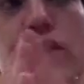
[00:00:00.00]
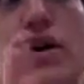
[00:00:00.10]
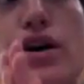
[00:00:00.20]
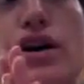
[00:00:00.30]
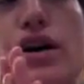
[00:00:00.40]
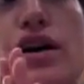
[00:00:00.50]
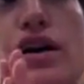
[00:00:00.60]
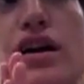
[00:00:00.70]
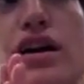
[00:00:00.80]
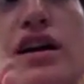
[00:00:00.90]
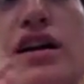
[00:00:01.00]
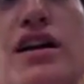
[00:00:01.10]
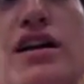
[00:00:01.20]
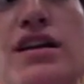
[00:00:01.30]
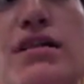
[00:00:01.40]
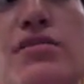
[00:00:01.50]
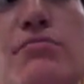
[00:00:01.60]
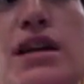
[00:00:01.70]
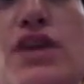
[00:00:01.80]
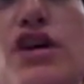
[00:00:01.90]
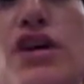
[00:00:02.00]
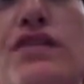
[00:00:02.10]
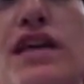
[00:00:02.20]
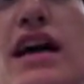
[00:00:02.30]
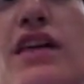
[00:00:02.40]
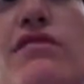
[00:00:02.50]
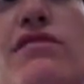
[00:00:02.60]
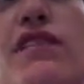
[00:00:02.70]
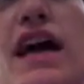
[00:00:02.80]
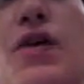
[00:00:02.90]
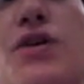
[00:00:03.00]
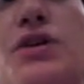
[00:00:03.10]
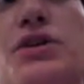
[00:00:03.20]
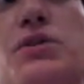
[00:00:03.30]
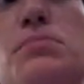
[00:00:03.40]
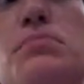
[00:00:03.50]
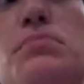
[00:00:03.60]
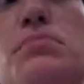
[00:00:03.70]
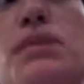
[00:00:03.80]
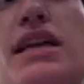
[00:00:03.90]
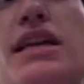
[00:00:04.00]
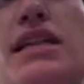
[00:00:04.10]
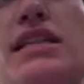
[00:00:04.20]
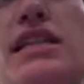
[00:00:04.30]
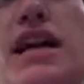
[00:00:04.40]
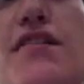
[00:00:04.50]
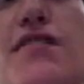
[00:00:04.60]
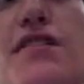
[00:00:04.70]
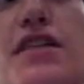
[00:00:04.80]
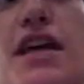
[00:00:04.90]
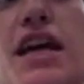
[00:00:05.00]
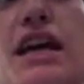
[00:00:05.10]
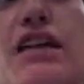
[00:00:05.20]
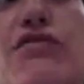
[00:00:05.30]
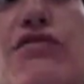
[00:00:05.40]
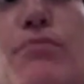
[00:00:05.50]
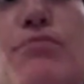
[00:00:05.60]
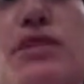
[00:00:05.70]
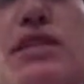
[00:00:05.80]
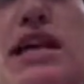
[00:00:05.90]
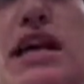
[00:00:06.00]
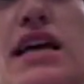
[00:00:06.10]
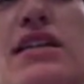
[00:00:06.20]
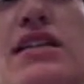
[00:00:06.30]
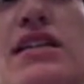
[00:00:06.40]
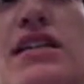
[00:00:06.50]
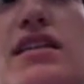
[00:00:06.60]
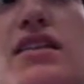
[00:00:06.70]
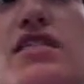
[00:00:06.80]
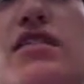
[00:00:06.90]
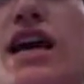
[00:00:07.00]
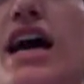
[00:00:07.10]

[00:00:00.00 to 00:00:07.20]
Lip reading: are me carving out flowers, but they definitely represent, I